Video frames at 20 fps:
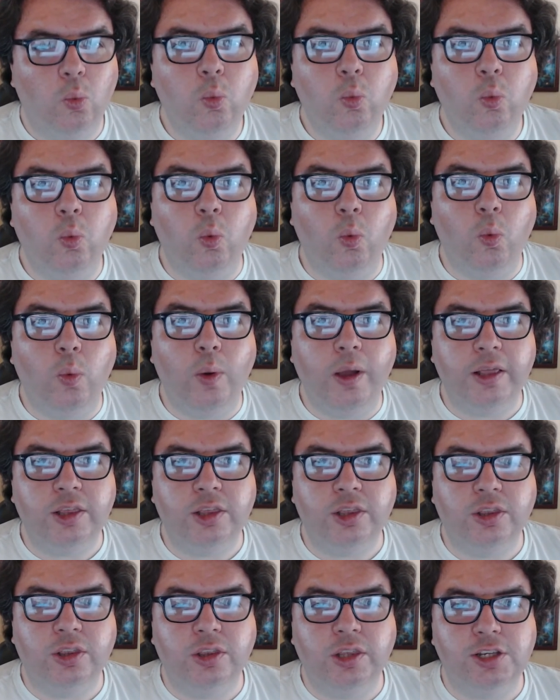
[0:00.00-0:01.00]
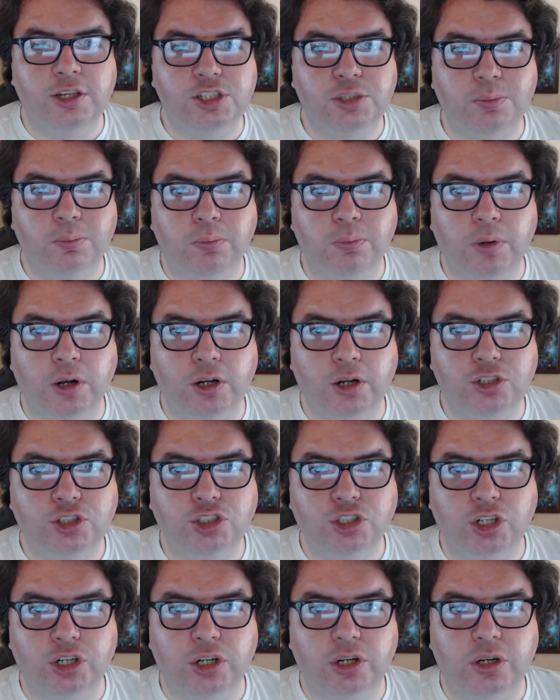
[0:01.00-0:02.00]
with this
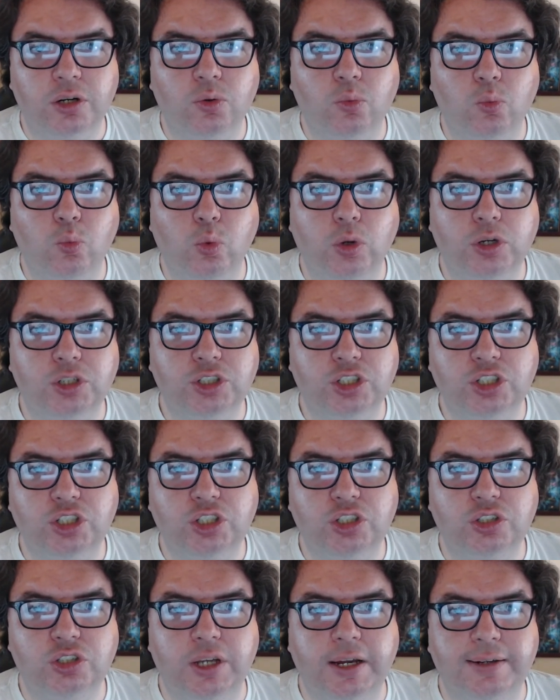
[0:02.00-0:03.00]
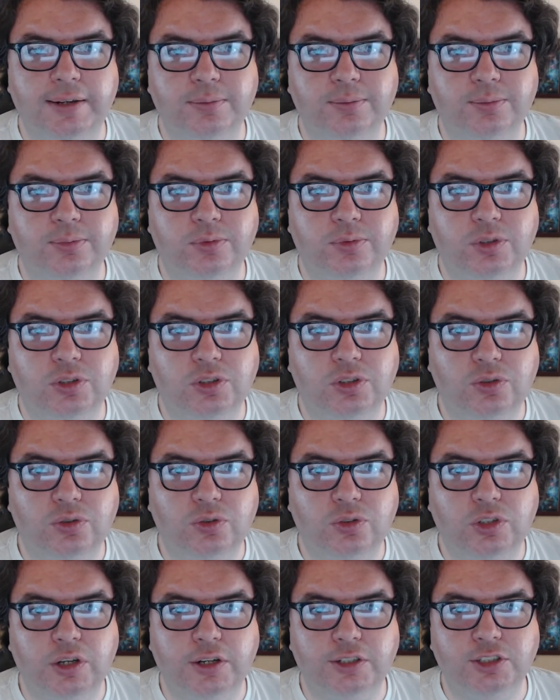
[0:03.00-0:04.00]
merger, we're
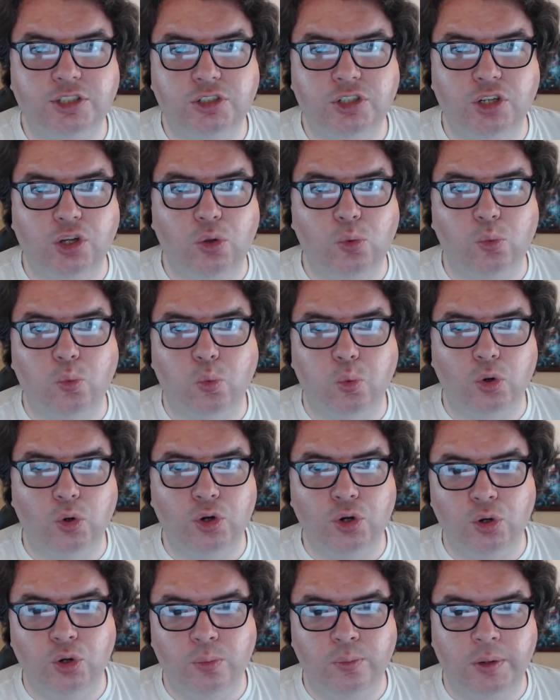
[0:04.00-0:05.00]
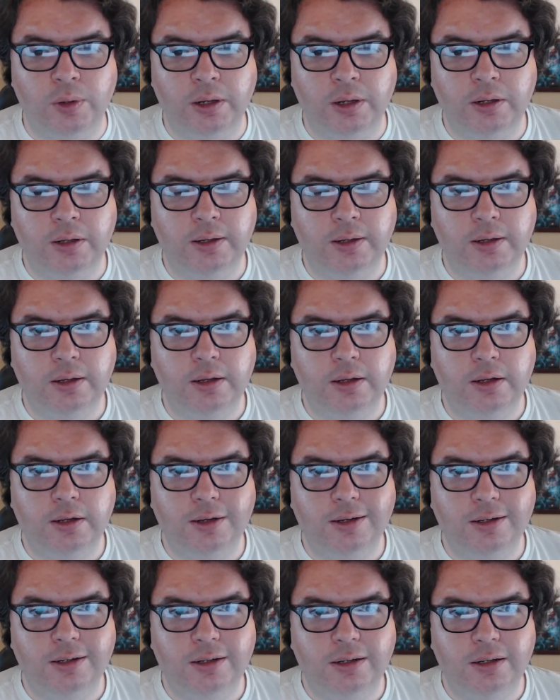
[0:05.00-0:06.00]
there's still room
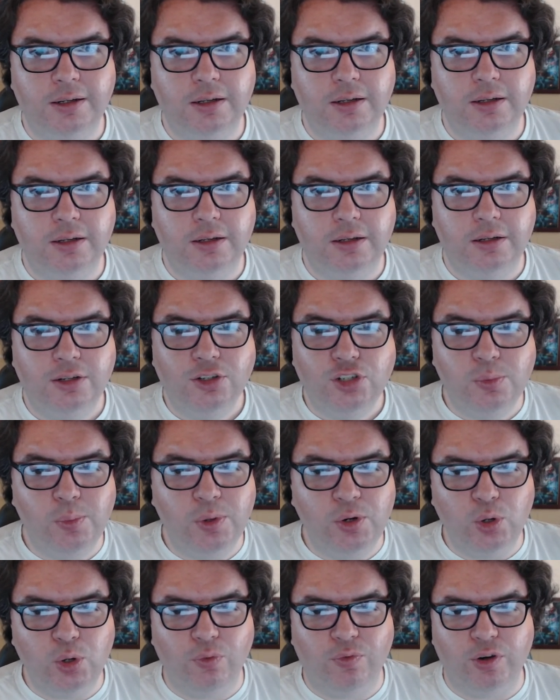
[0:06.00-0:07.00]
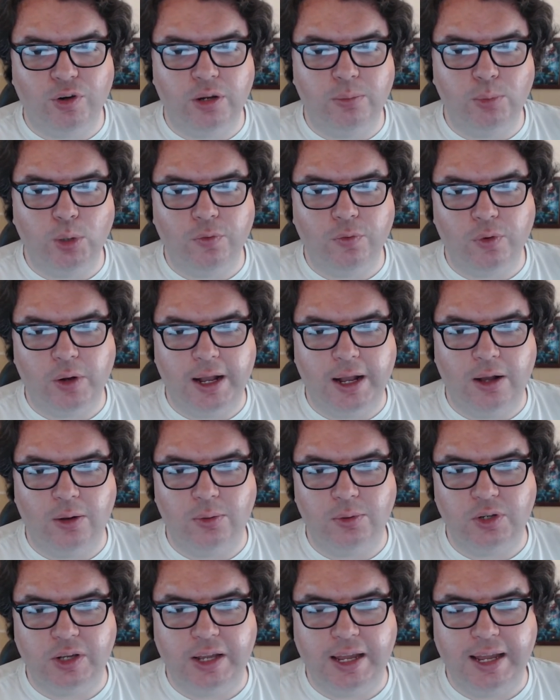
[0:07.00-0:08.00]
to maneuver and move
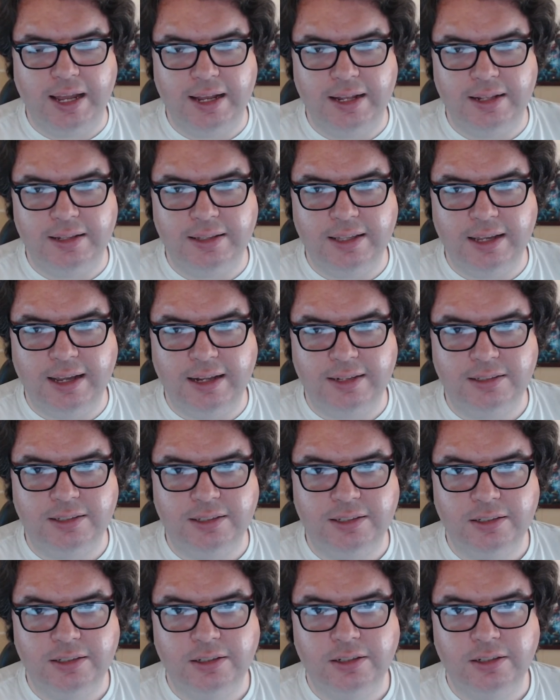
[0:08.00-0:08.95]
around and that